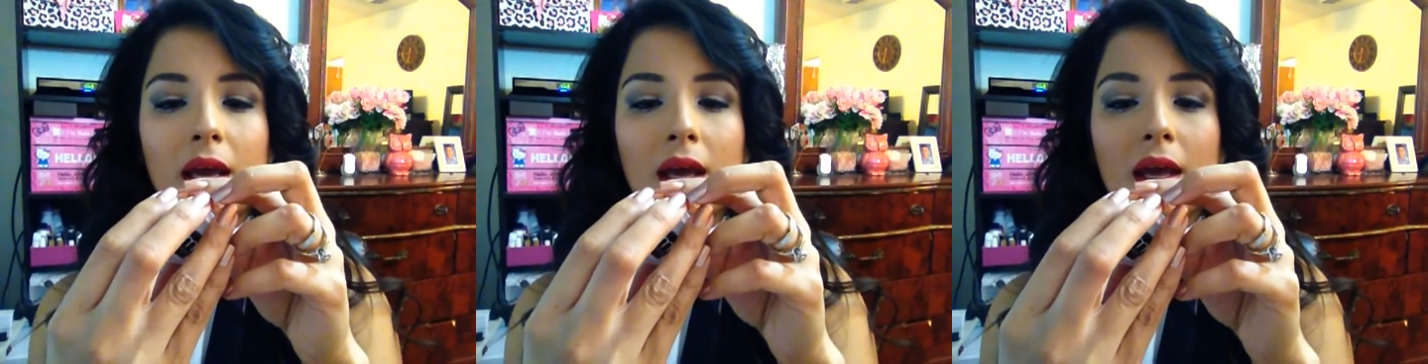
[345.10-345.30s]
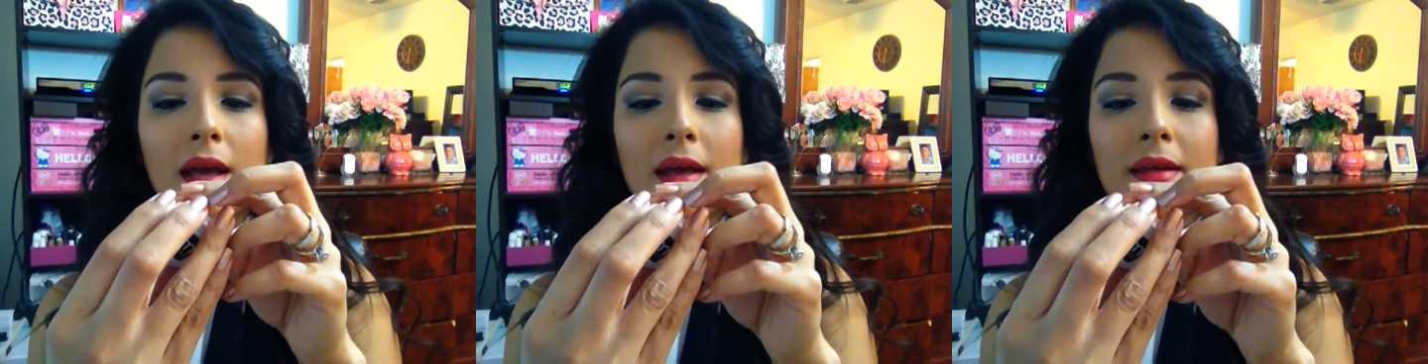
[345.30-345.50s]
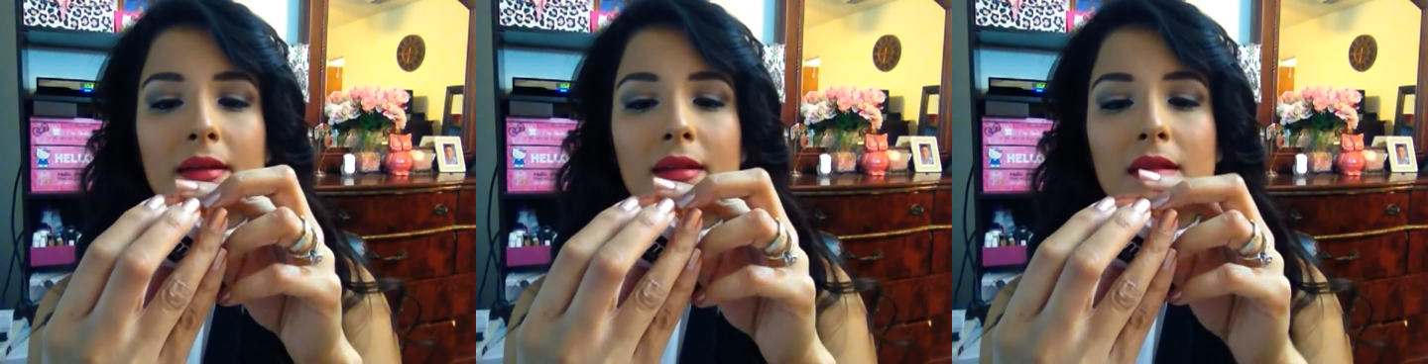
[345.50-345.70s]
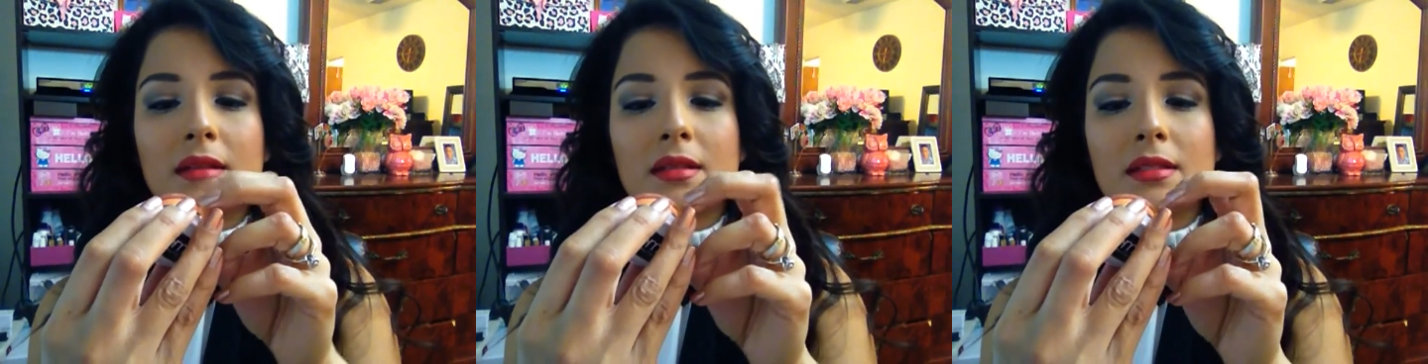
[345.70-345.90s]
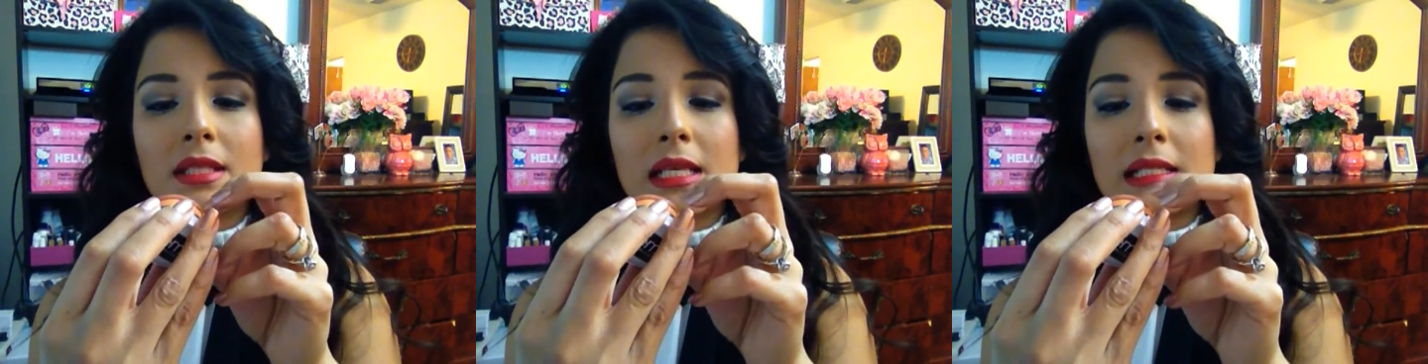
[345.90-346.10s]
and
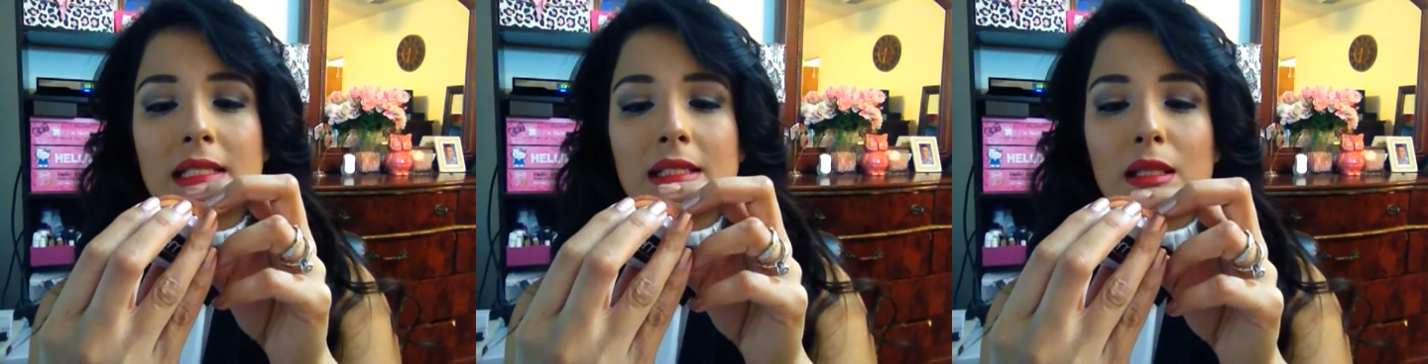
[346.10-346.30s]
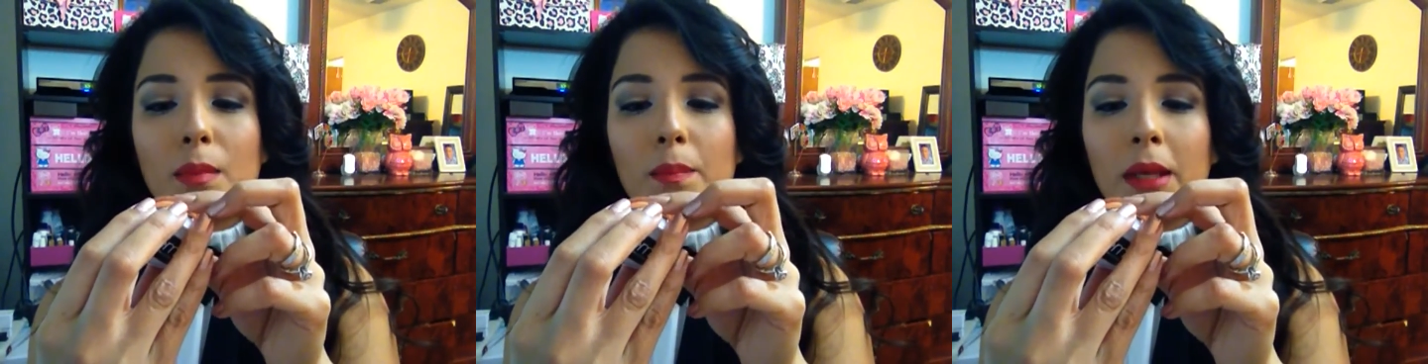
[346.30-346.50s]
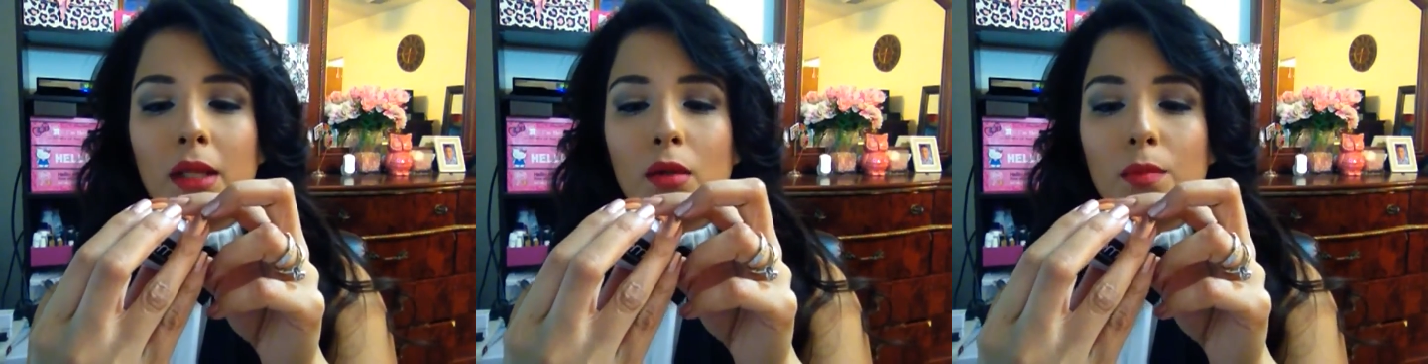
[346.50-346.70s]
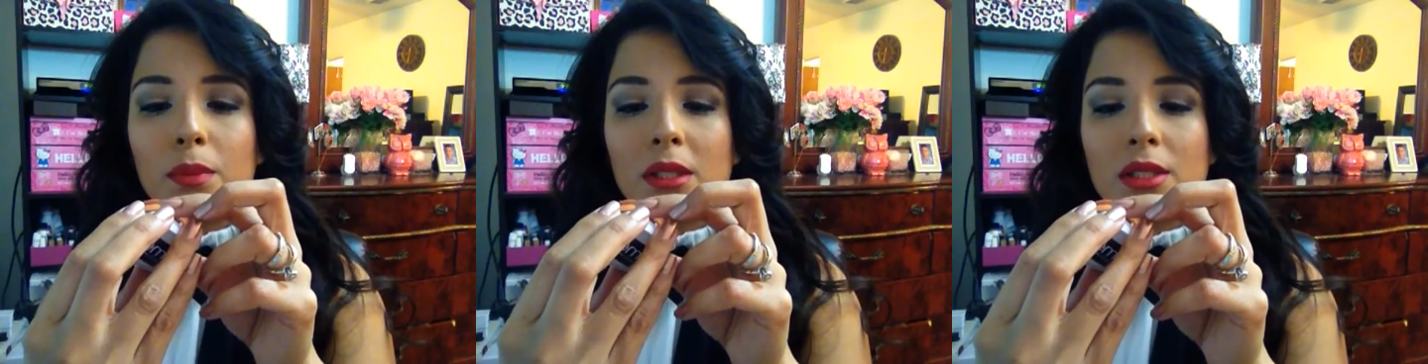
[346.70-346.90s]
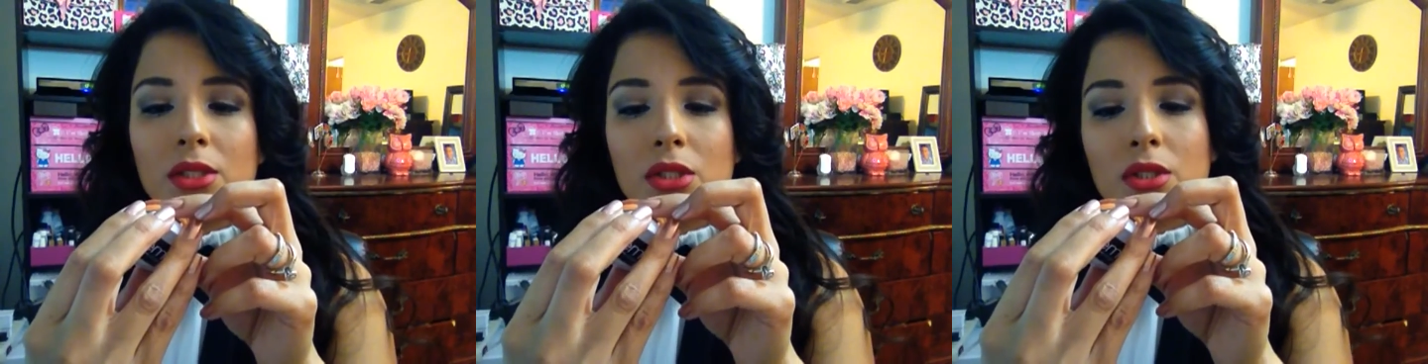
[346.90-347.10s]
this says it's a pillow
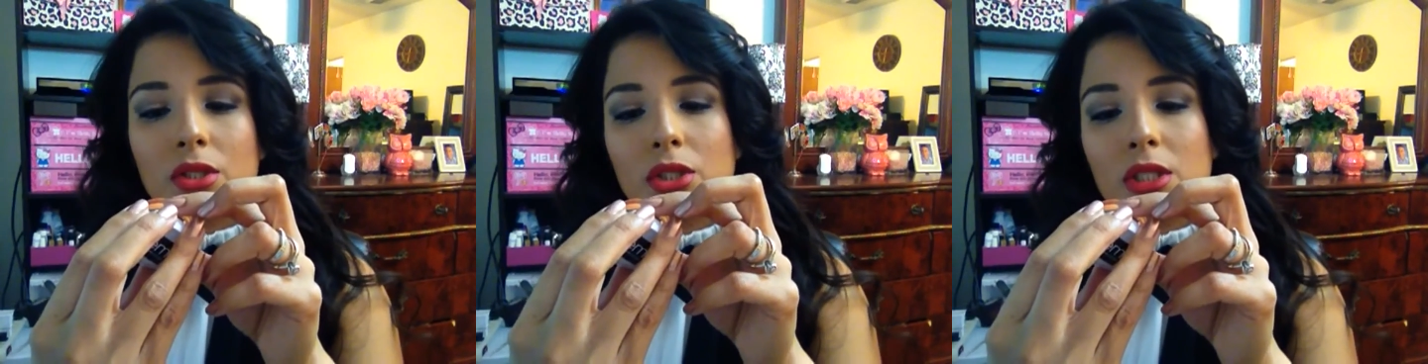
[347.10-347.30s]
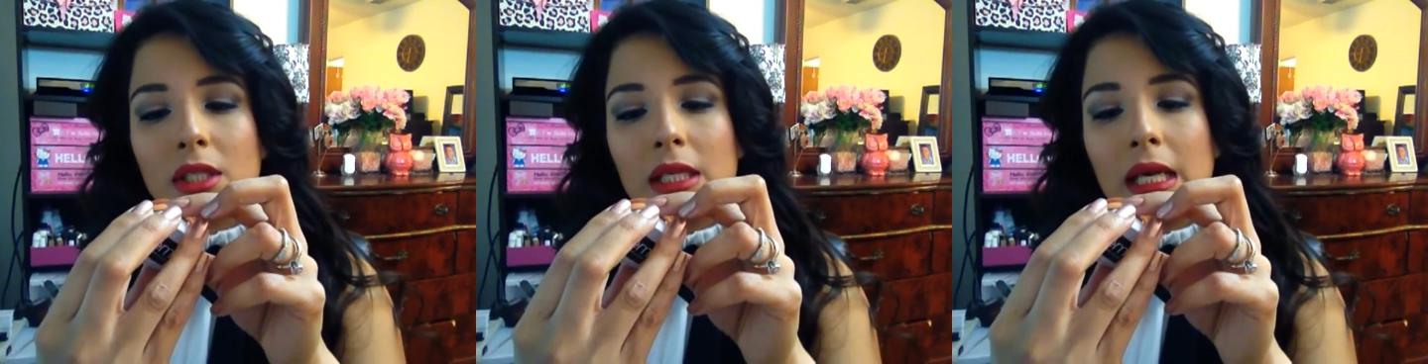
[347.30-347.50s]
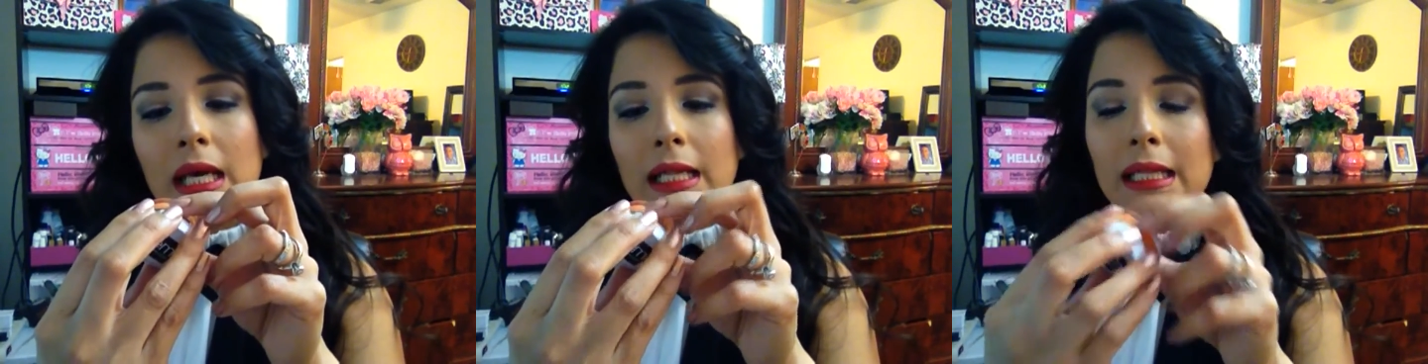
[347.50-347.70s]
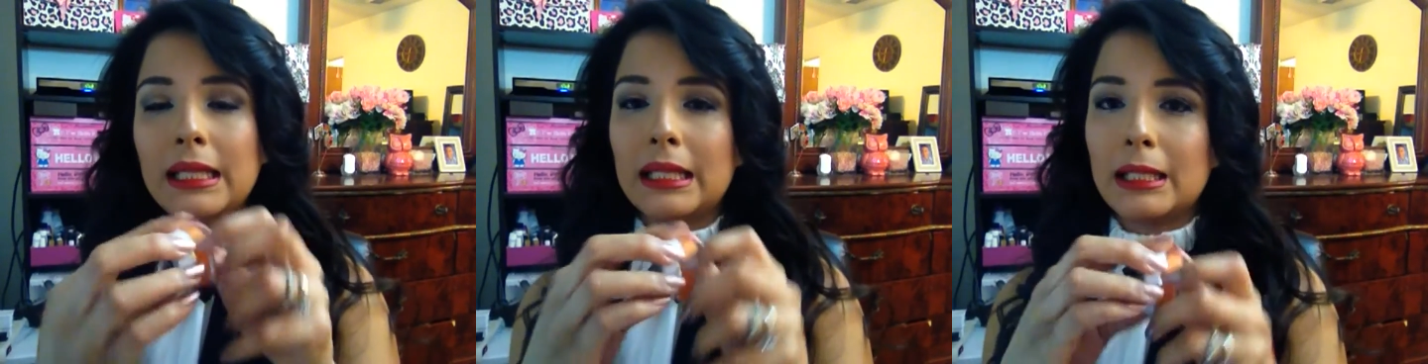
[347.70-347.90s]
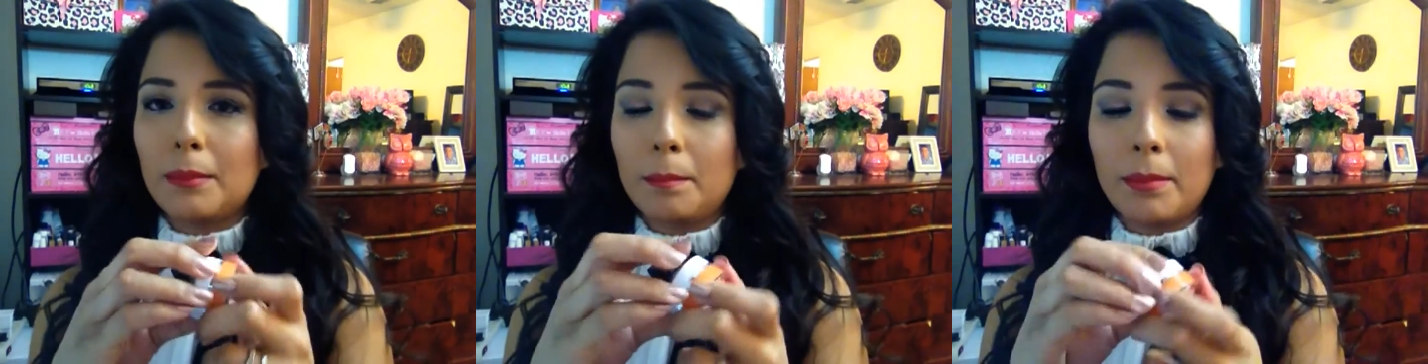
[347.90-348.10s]
plush cushiony
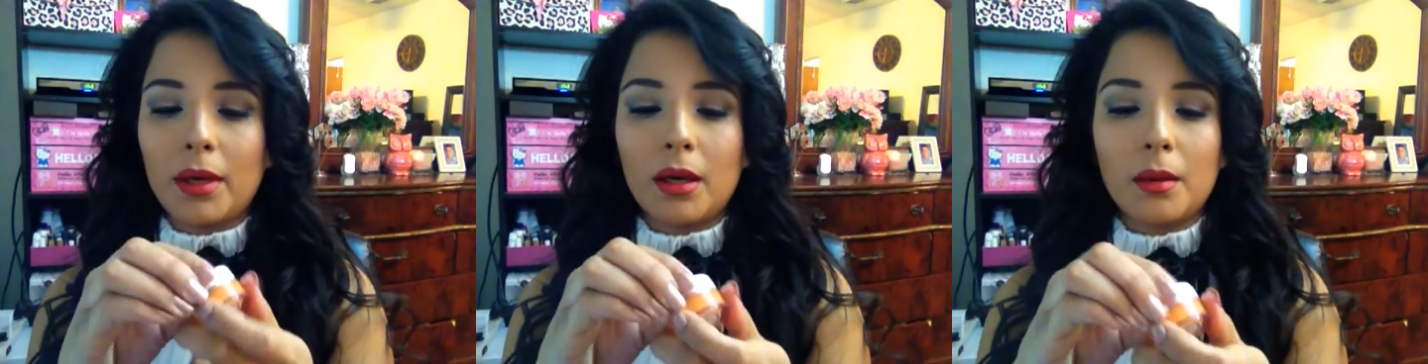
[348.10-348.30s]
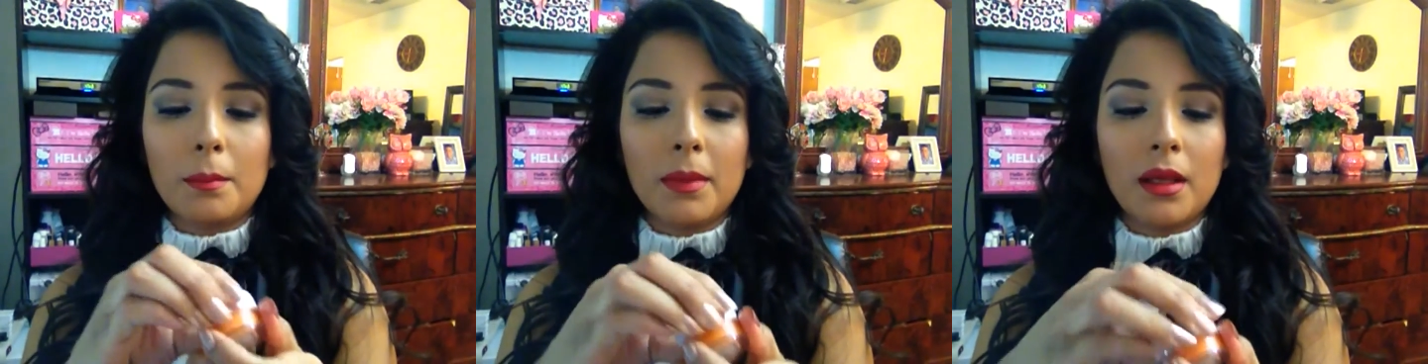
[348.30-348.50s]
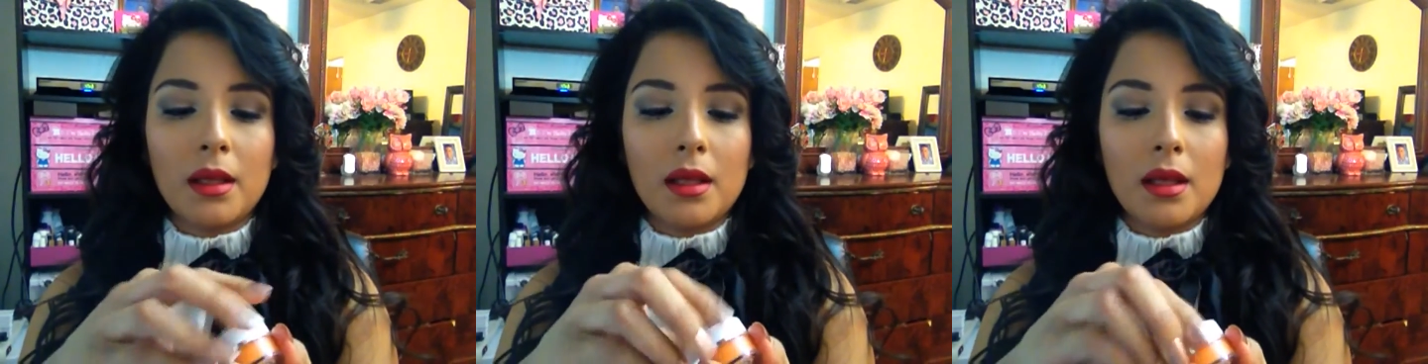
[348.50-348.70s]
lip balm,